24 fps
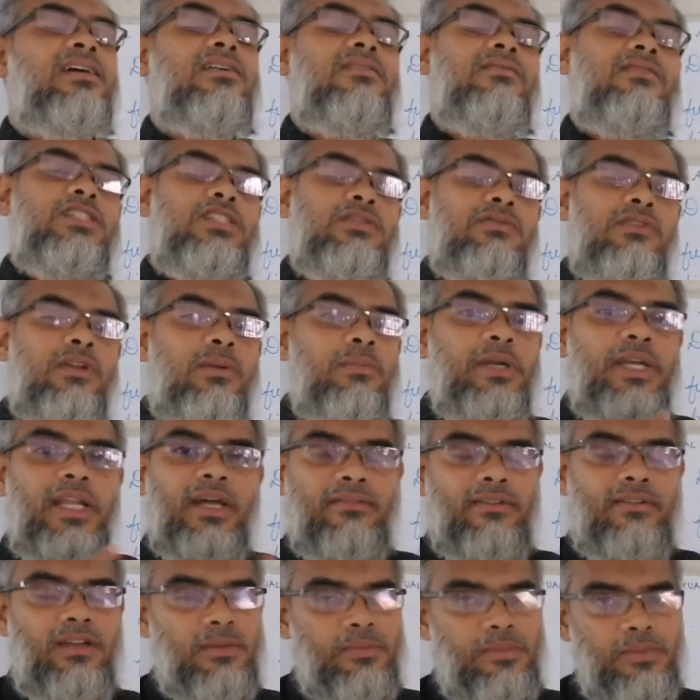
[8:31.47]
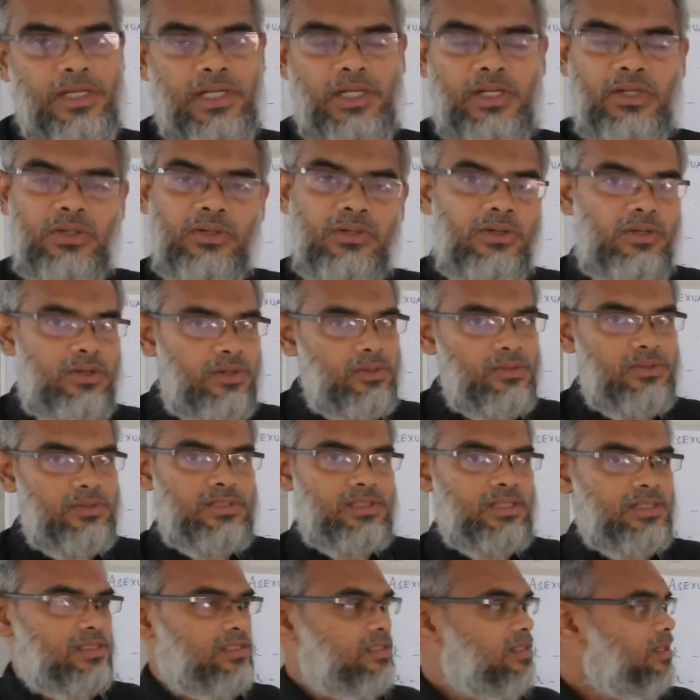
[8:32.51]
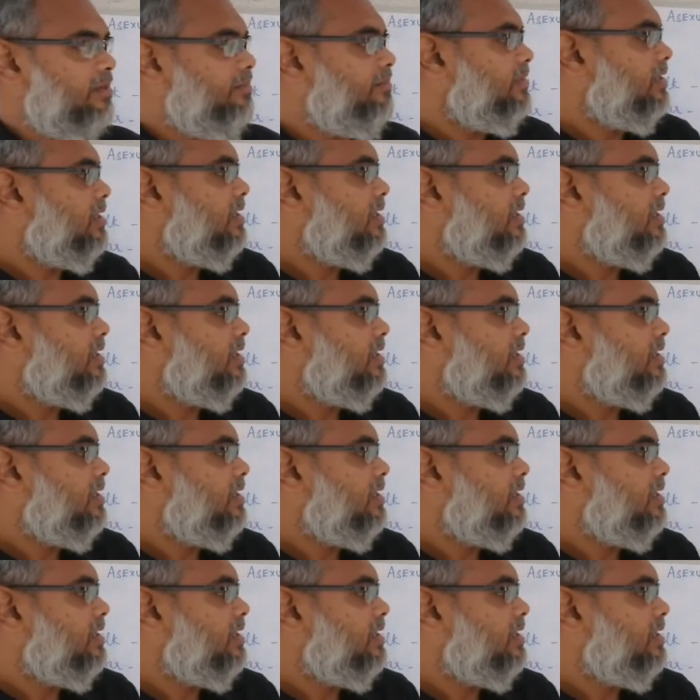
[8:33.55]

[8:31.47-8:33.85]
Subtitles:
which will be developed into root system,